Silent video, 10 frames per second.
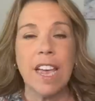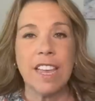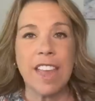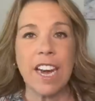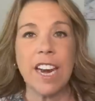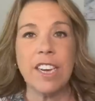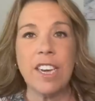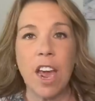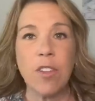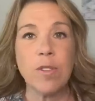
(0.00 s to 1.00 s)
that
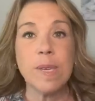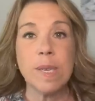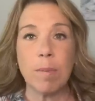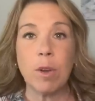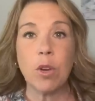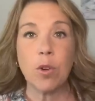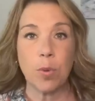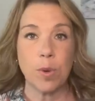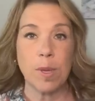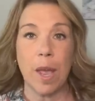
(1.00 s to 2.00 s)
another similar
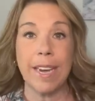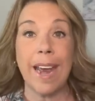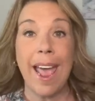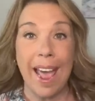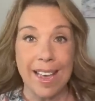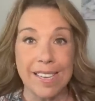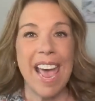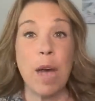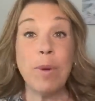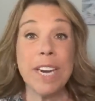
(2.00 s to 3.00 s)
cruise line has.
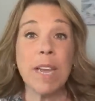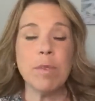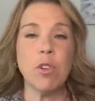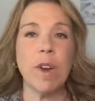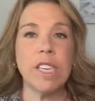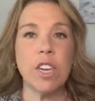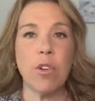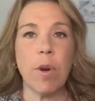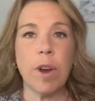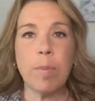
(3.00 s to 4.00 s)
And when it comes to
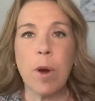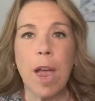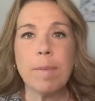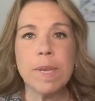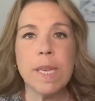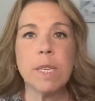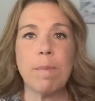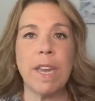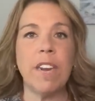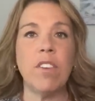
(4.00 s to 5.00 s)
itinerary, perhaps this
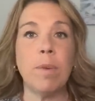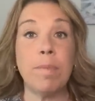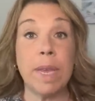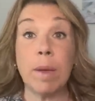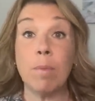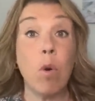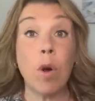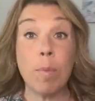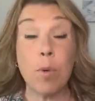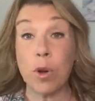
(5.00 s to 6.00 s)
might even be more
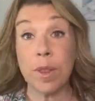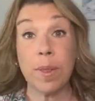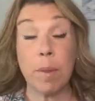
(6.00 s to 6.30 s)
important than